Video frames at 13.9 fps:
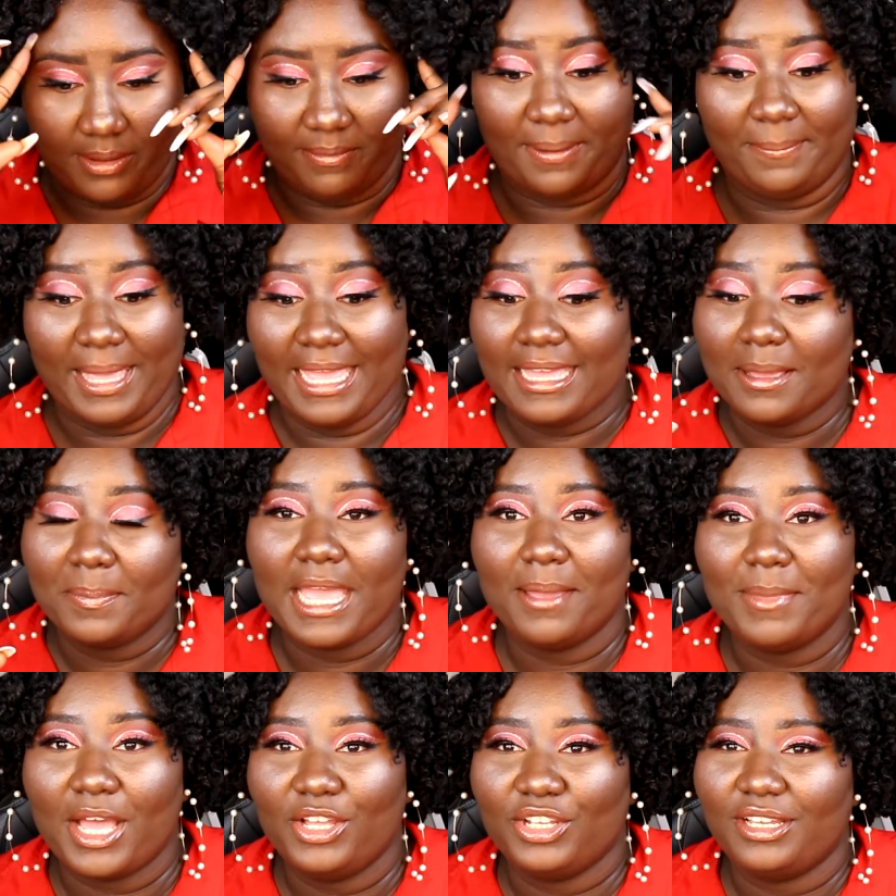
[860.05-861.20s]
My makeup came
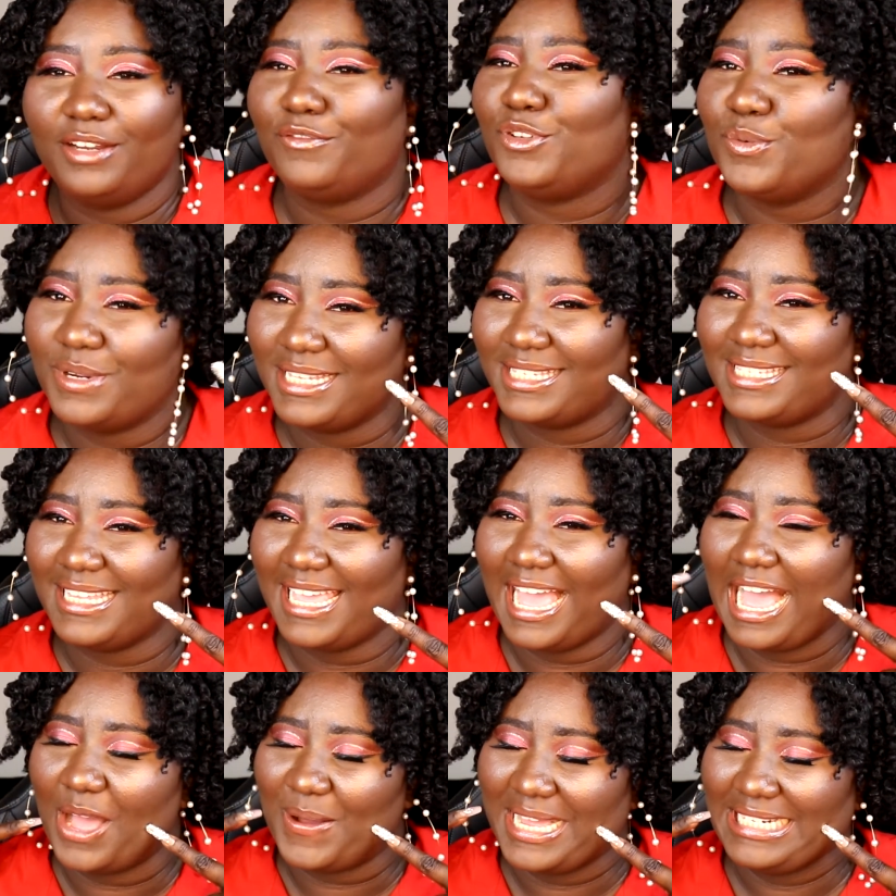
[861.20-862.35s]
out good. If you want to see
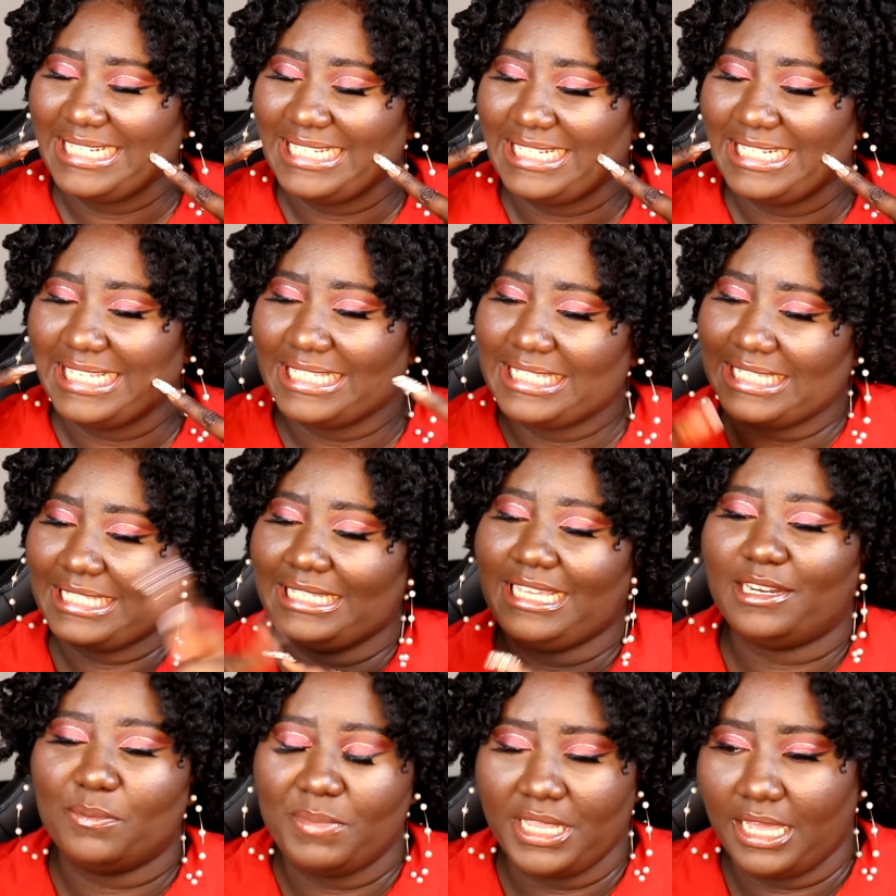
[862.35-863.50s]
how I did this,
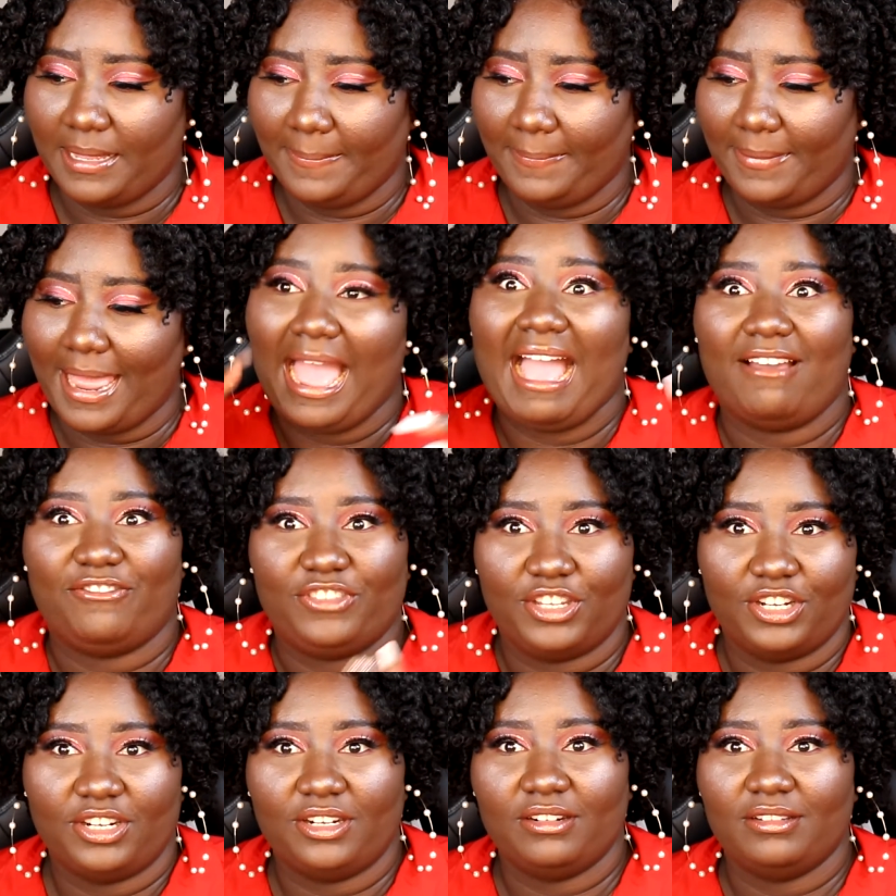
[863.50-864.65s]
it'll be up
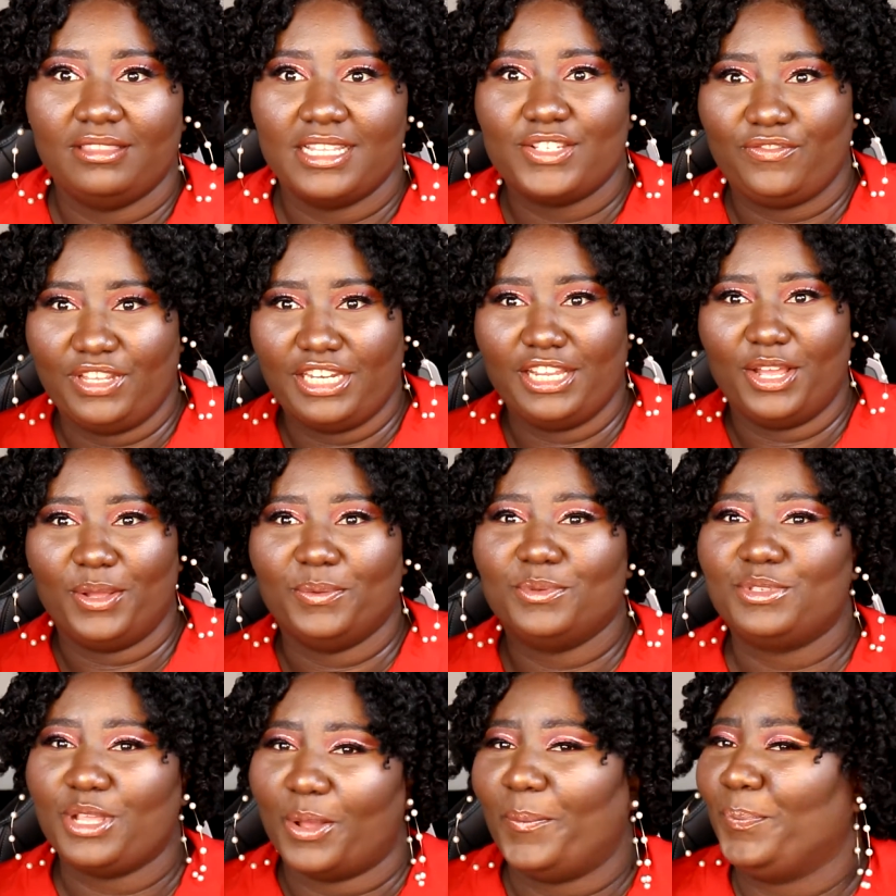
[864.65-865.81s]
after this video.
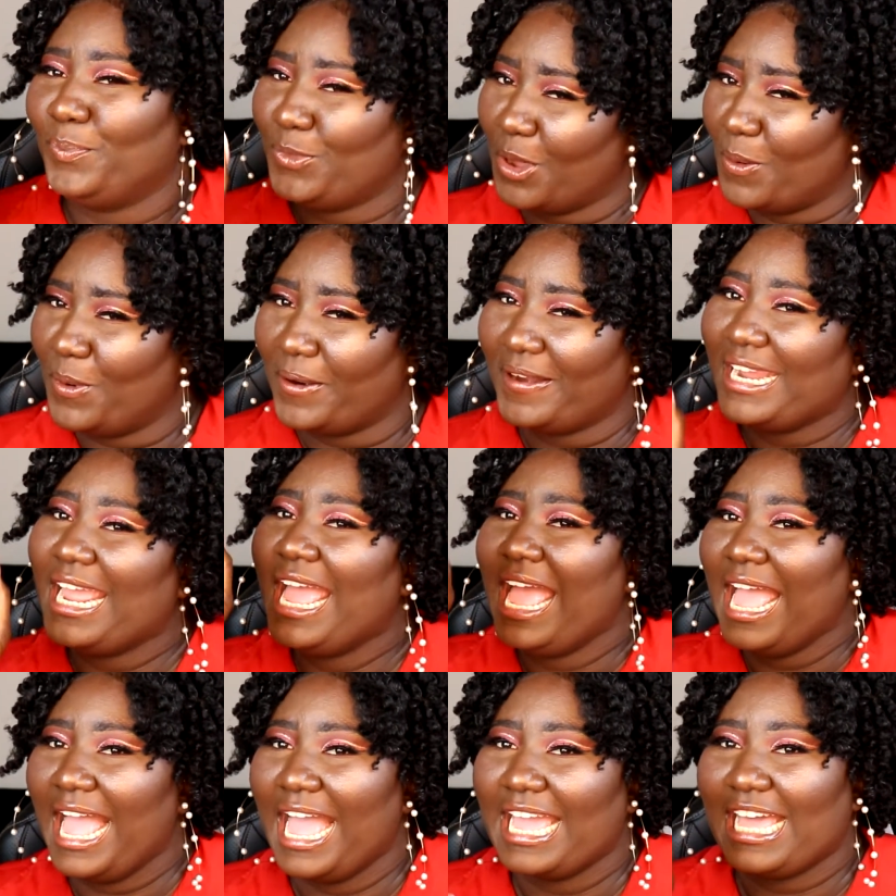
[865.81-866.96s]
So don't worry,
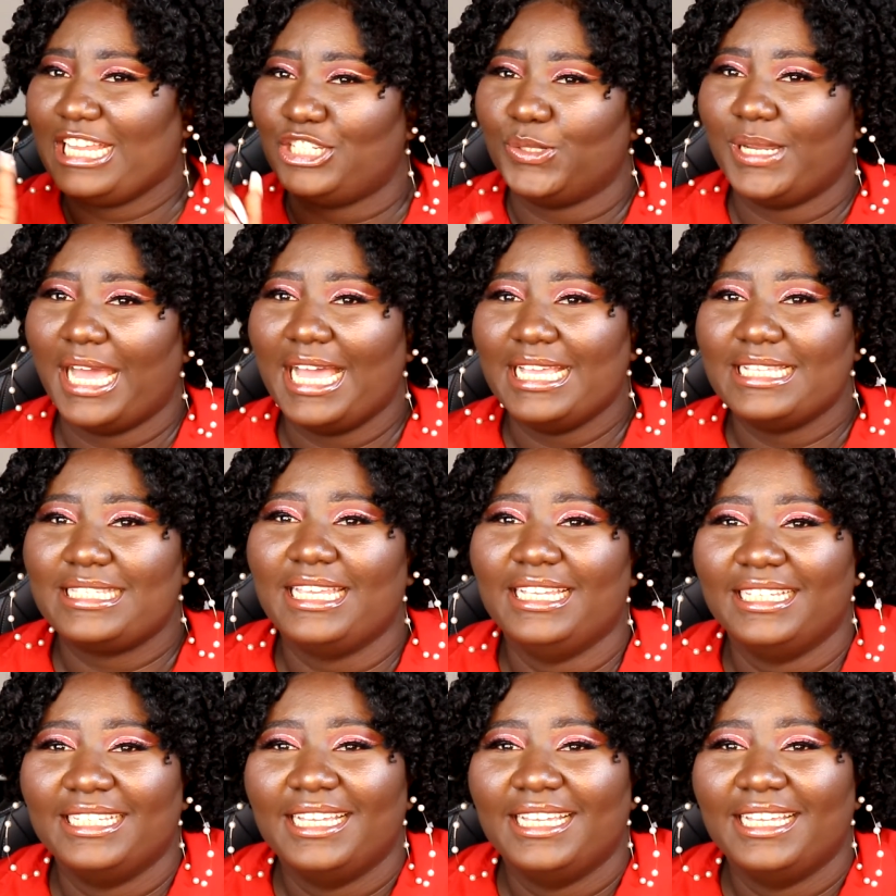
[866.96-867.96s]
I got you guys.